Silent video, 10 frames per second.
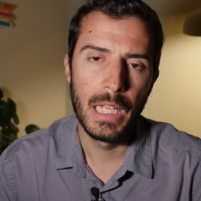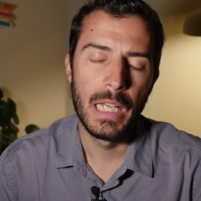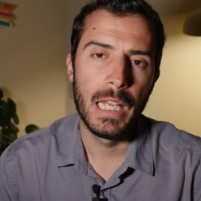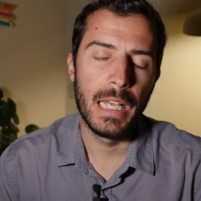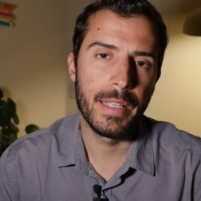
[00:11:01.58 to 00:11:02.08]

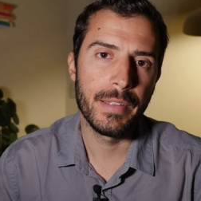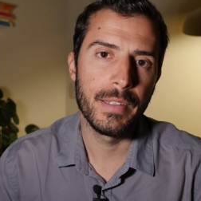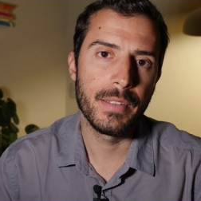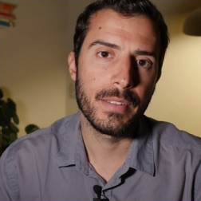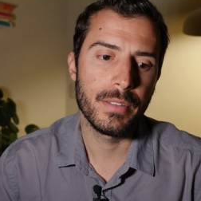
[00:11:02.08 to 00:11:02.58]
and
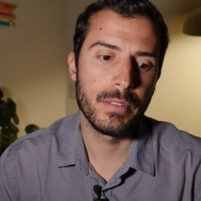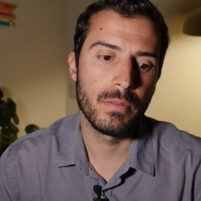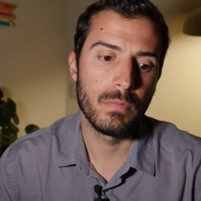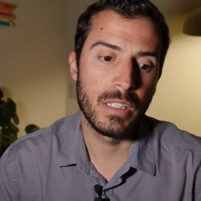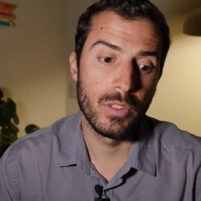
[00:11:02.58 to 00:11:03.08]

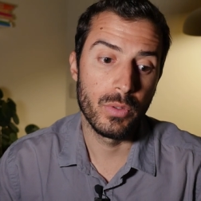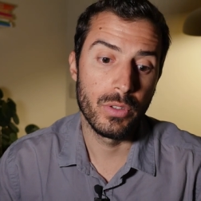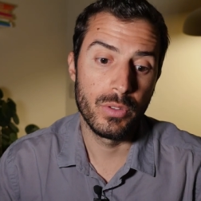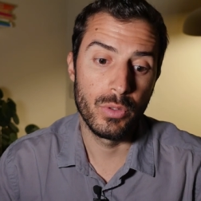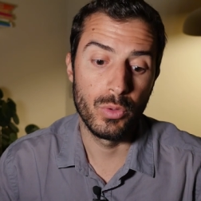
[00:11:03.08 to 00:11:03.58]
in order
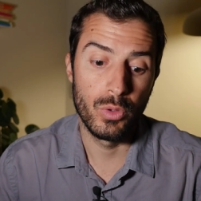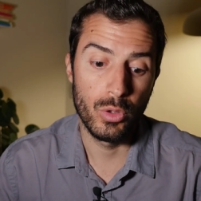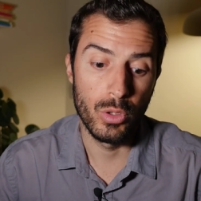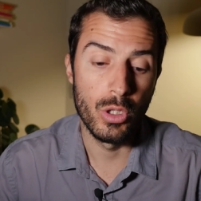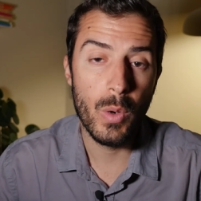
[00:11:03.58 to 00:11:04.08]
to, to
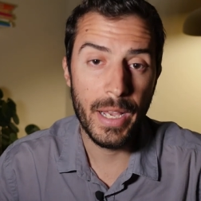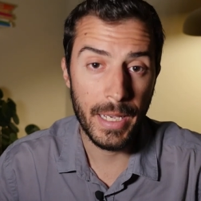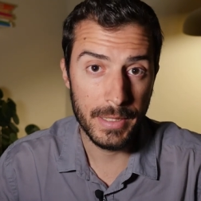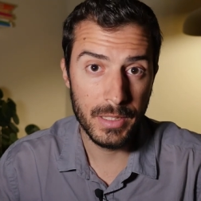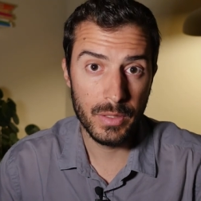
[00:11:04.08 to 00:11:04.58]
go
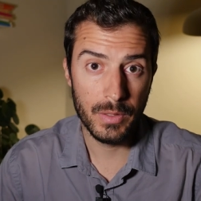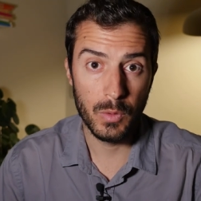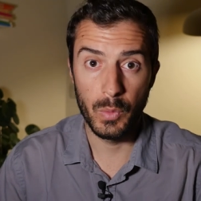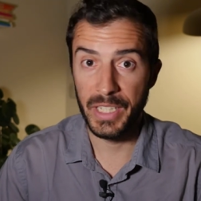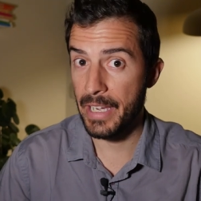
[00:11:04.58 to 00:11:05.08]
ahead, we
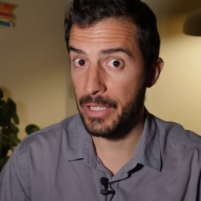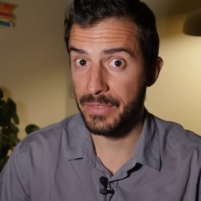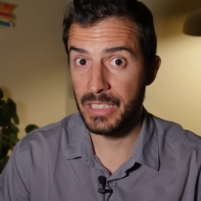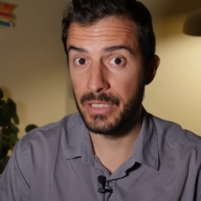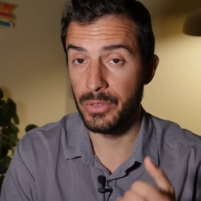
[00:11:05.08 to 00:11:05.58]
kind of
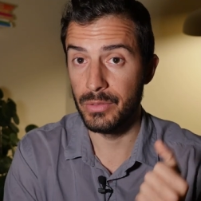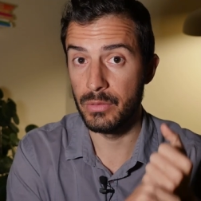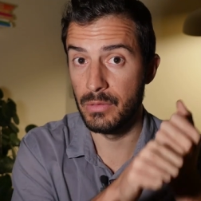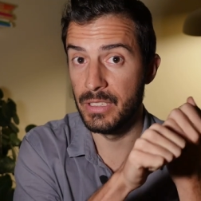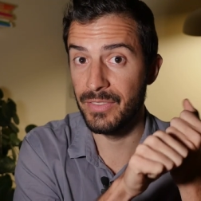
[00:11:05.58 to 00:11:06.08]
need to
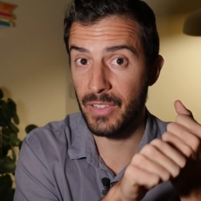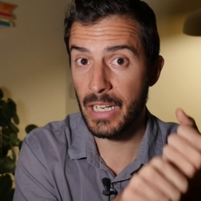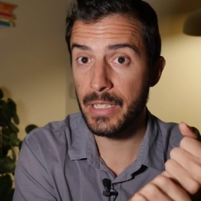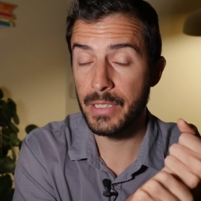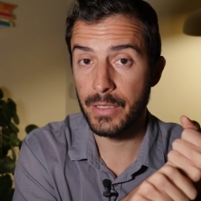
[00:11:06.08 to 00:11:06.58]

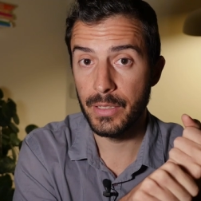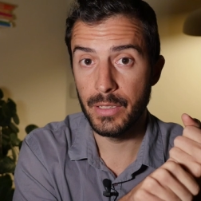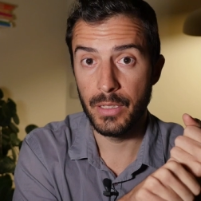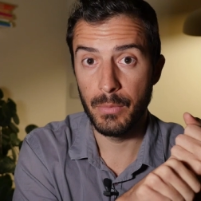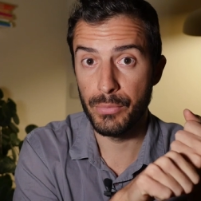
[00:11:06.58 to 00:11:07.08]
define
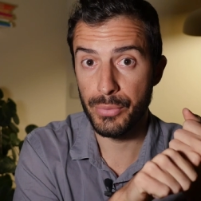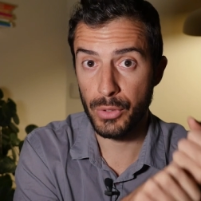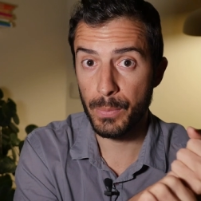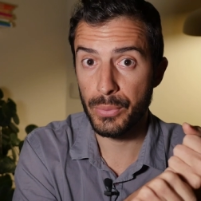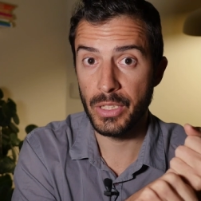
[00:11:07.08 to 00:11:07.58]

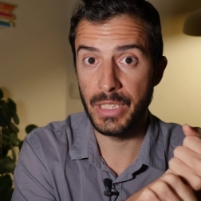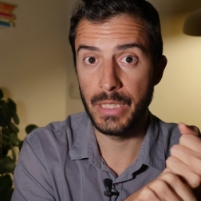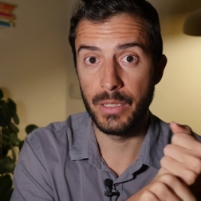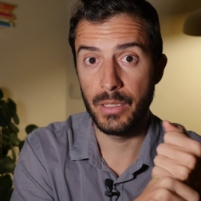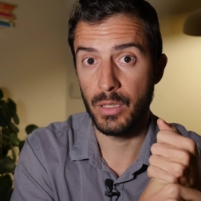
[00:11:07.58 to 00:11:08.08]
properly
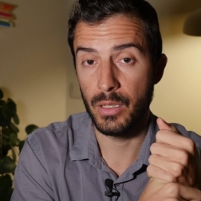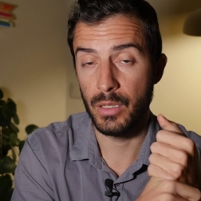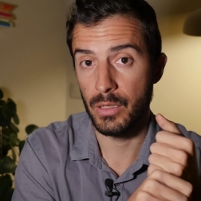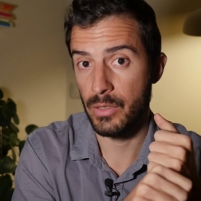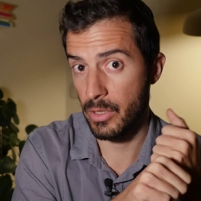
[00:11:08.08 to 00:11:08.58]
uh,
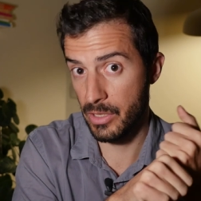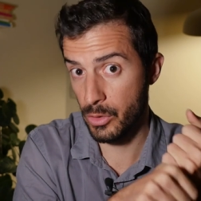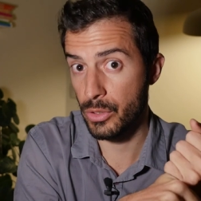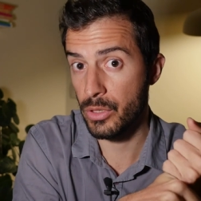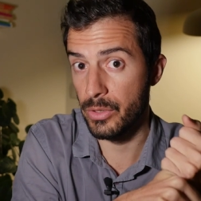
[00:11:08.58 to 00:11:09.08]
a
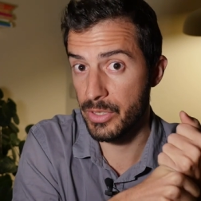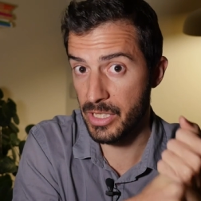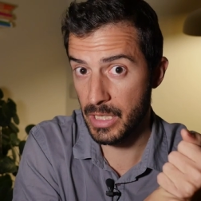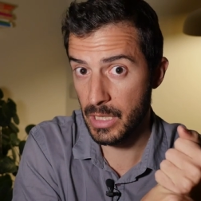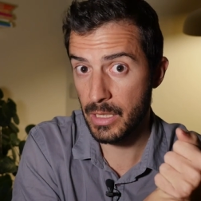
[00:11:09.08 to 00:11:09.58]
circular
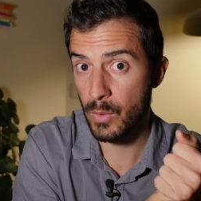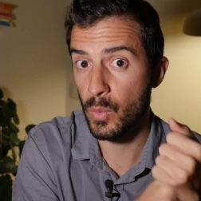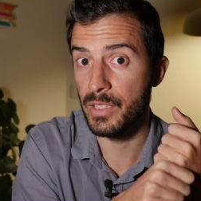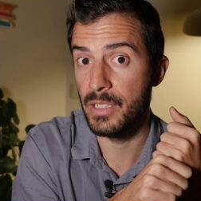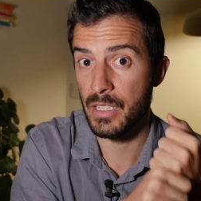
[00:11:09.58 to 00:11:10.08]
city, what
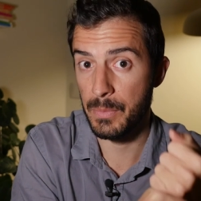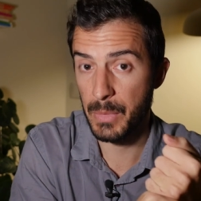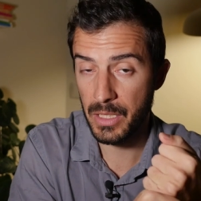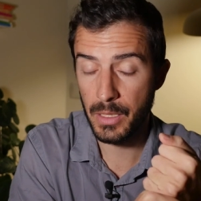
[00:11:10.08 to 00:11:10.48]
does it mean,